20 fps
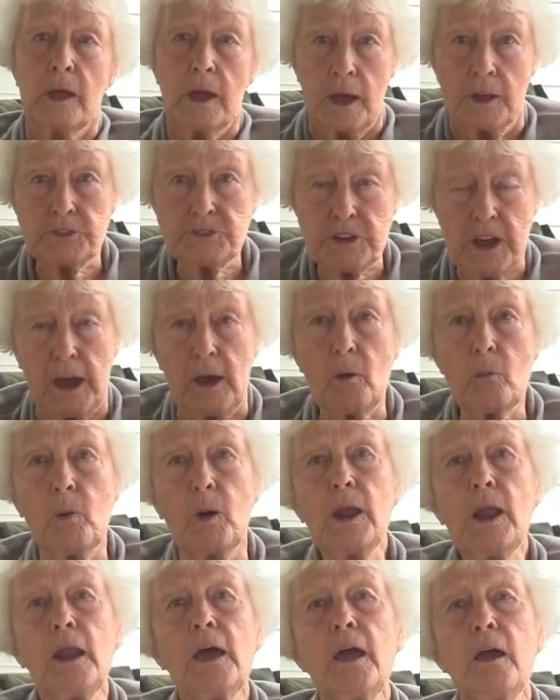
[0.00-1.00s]
That's how
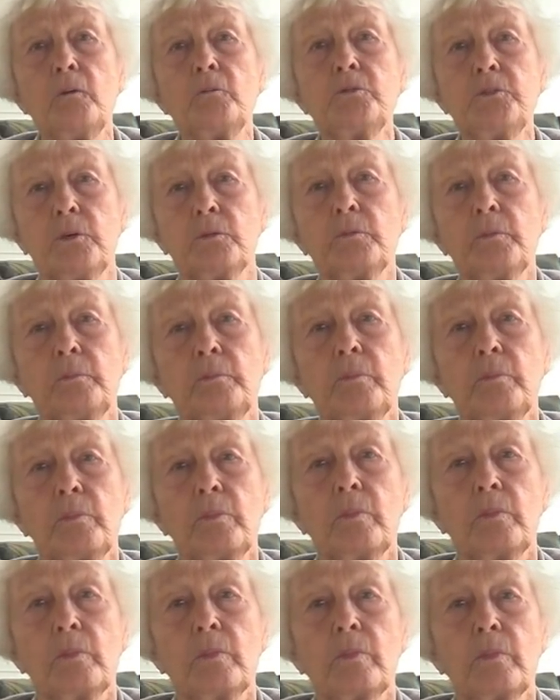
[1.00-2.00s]
we lived.
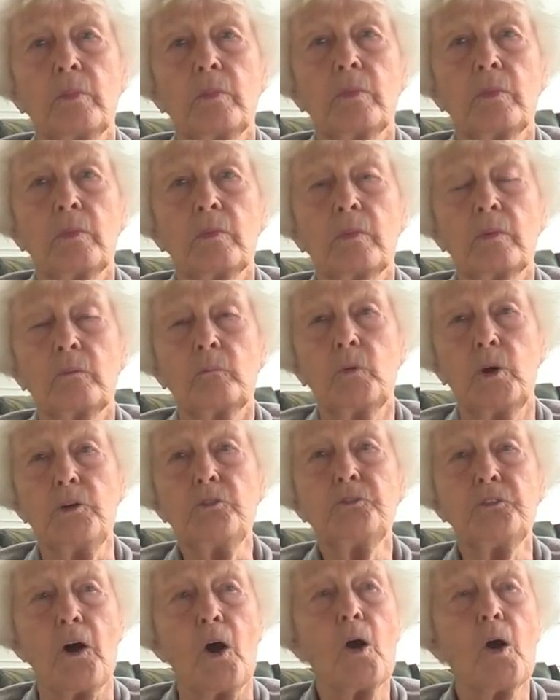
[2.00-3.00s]
We
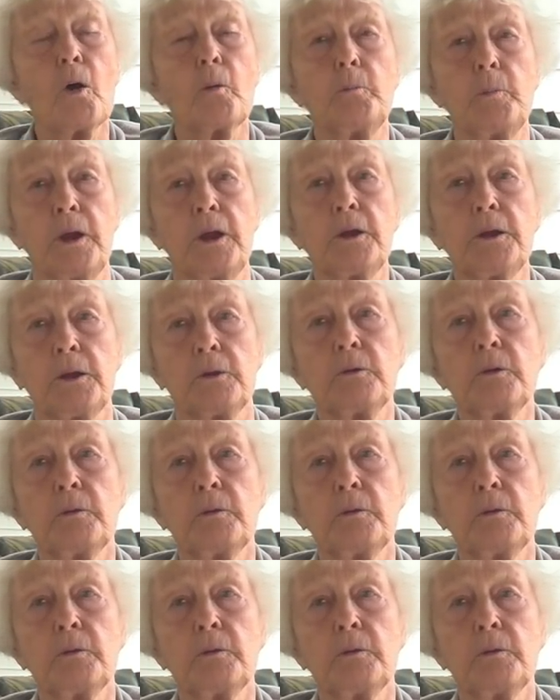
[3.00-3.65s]
farmed it.